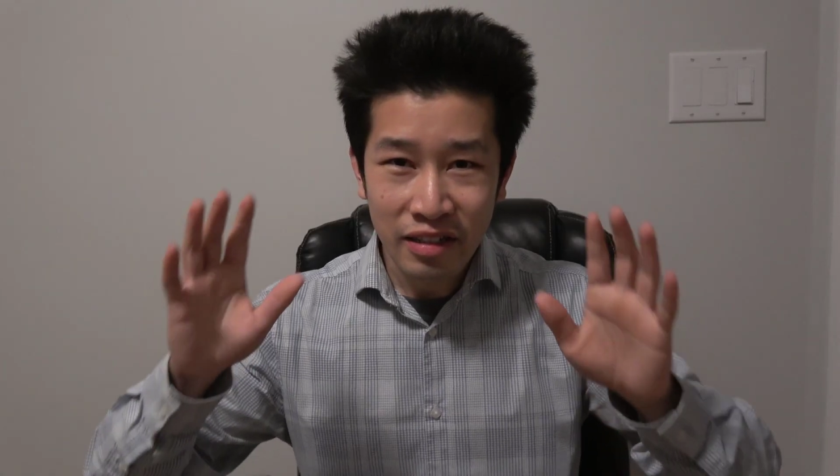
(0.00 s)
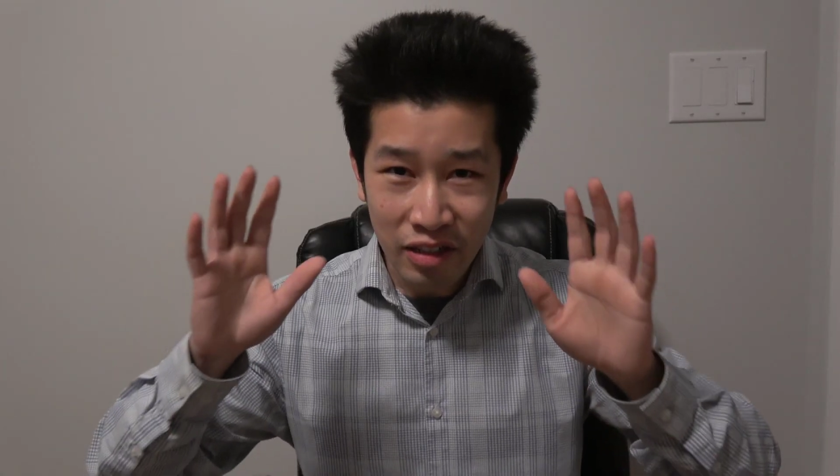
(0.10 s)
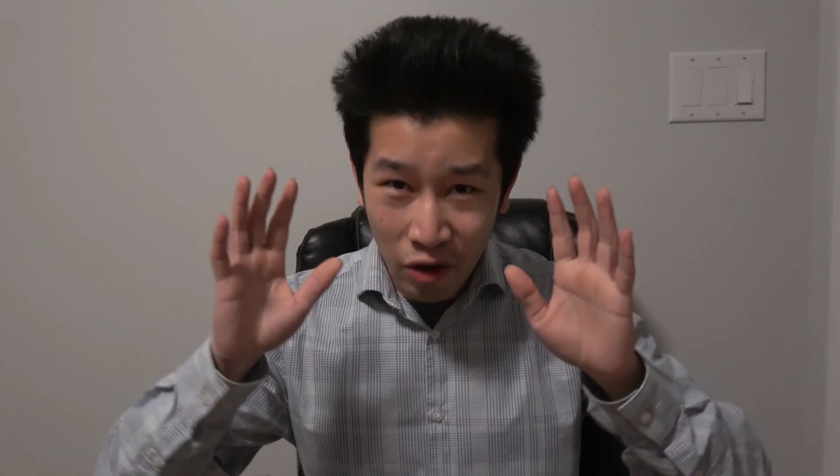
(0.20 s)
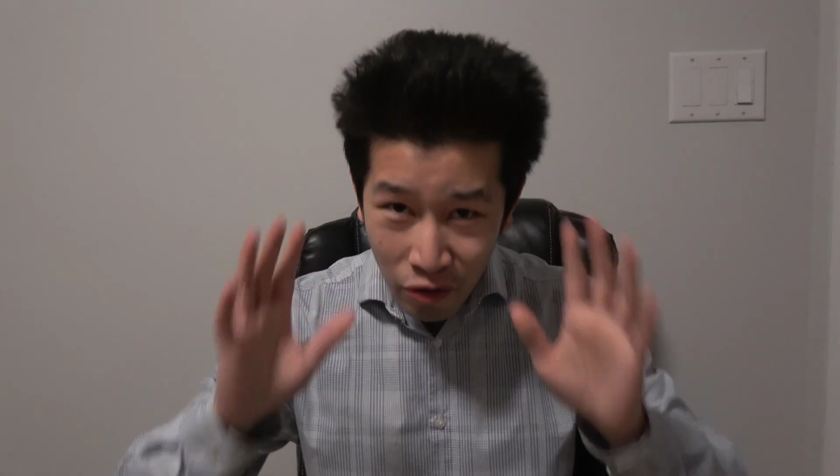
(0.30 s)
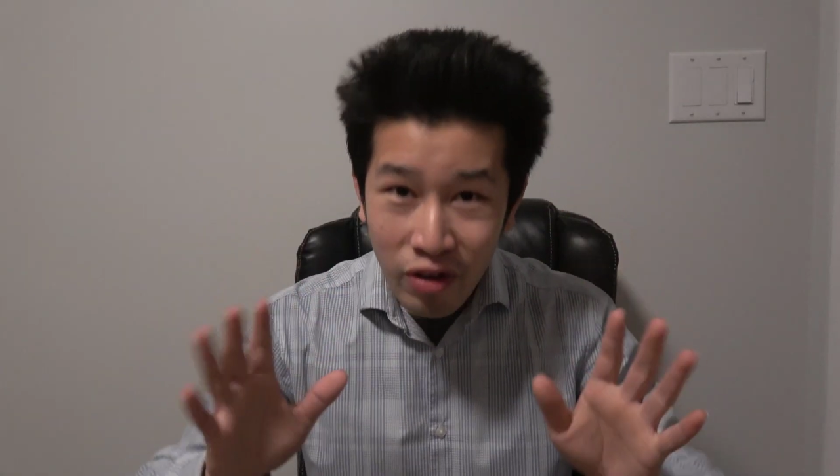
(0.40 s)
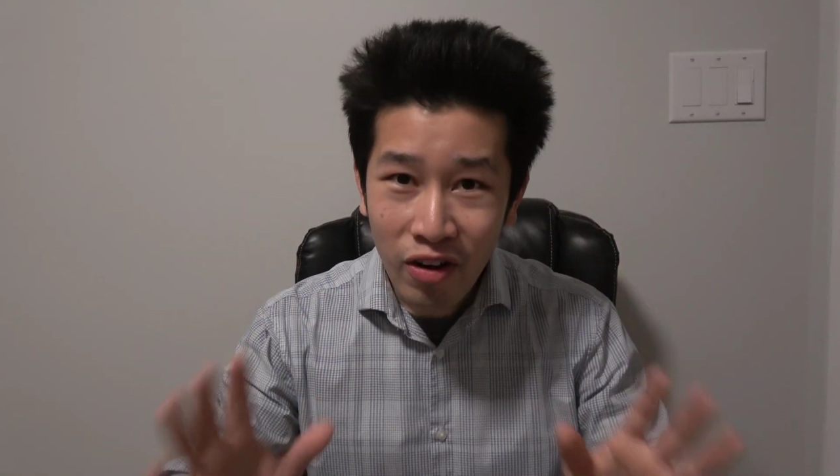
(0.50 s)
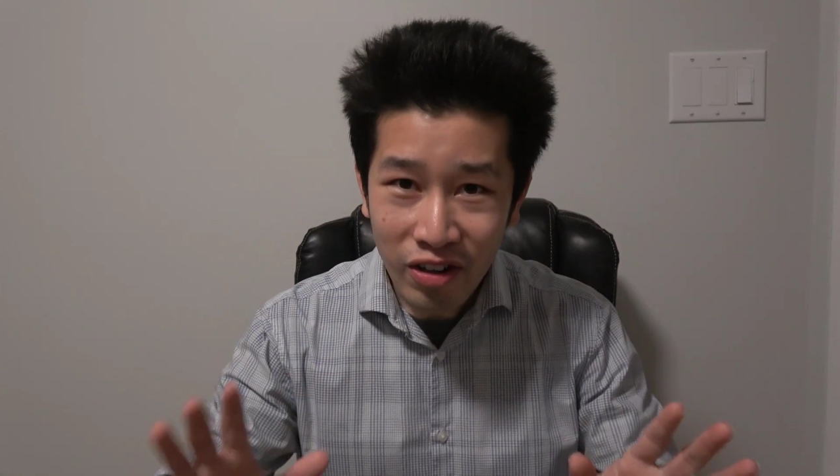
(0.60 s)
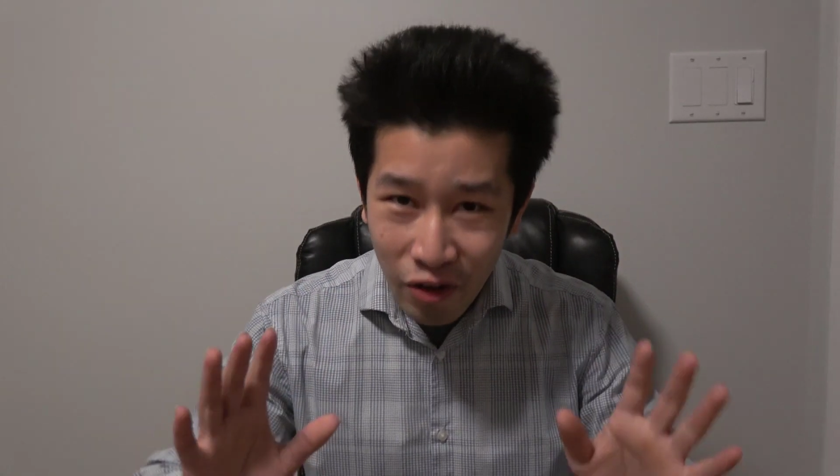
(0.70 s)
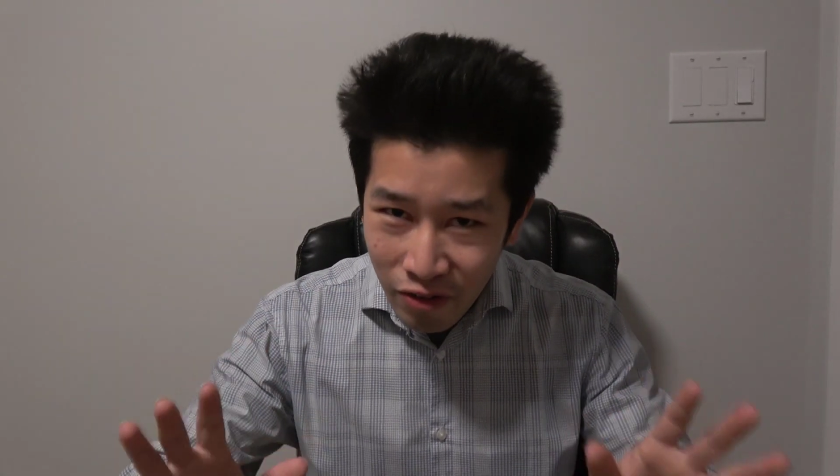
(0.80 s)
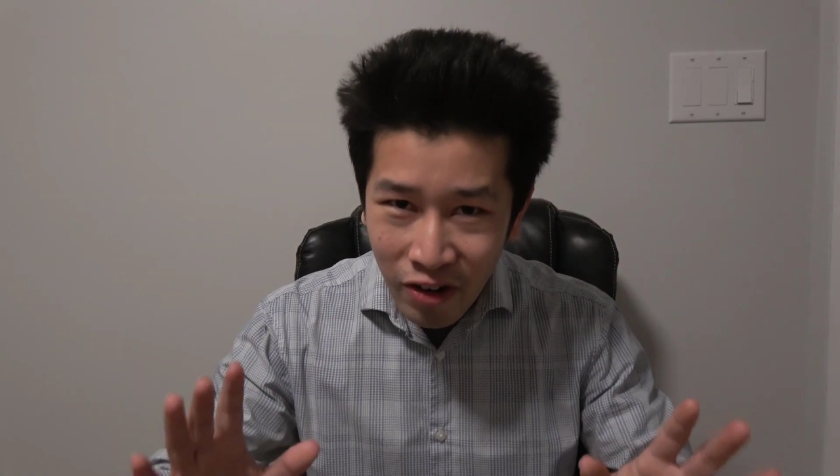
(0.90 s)
hold
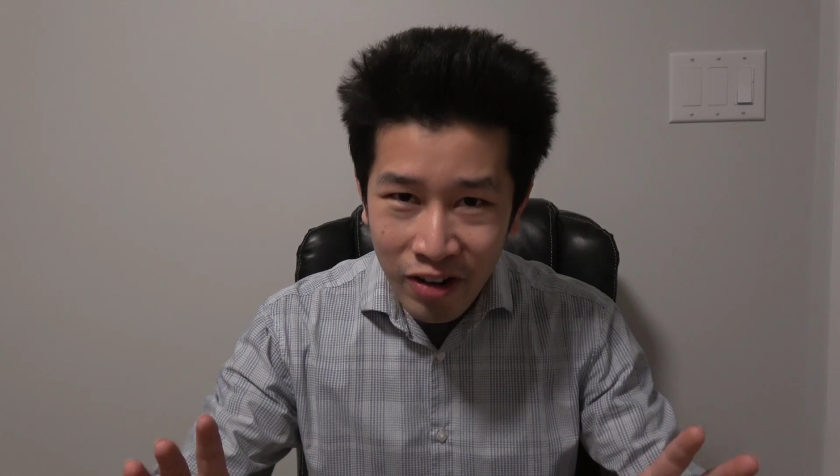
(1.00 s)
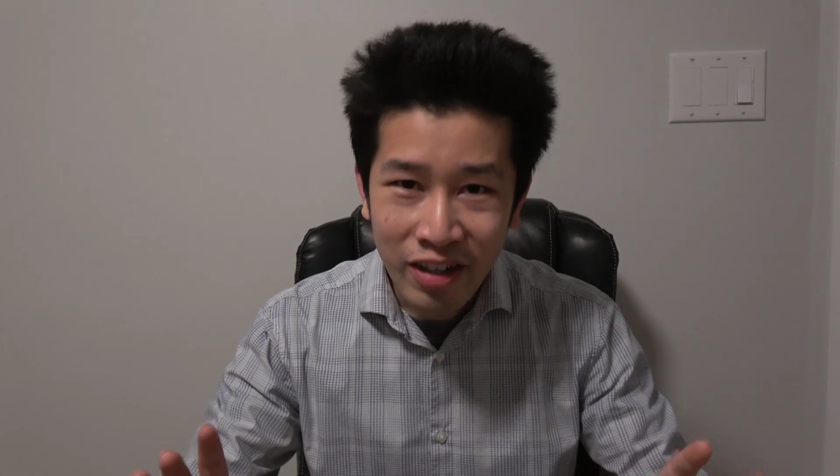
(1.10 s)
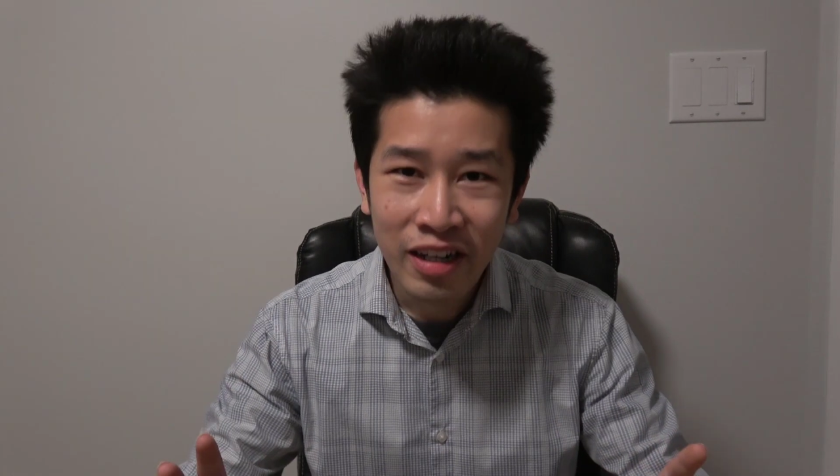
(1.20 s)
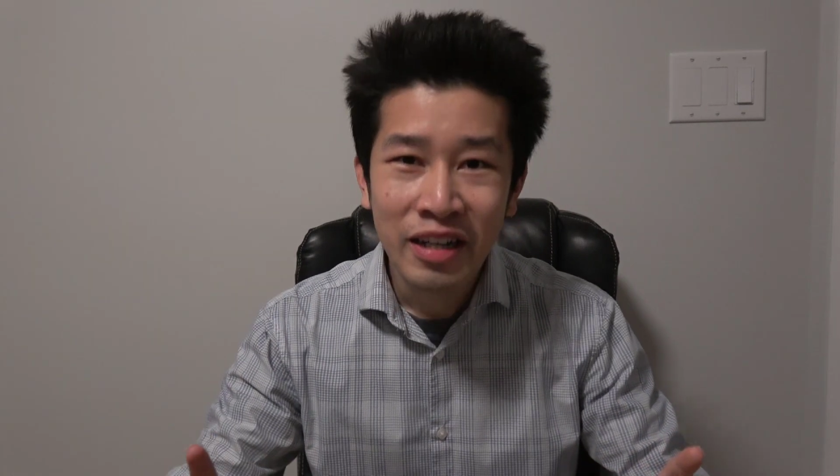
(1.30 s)
on.